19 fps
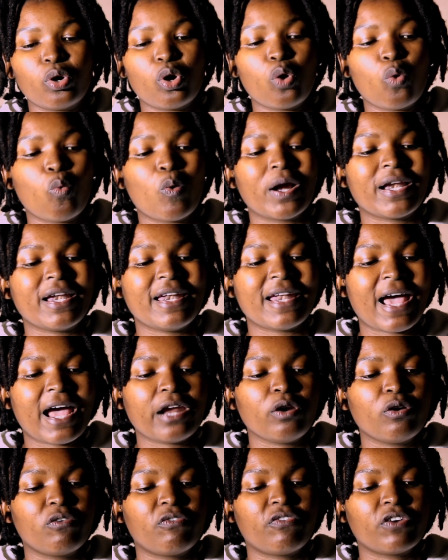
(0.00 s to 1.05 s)
what
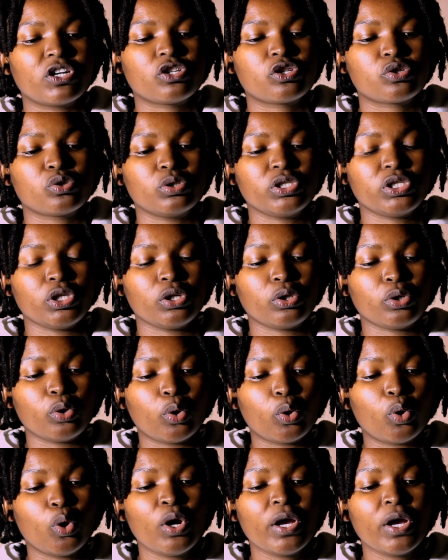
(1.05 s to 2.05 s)
nine of us should ignore,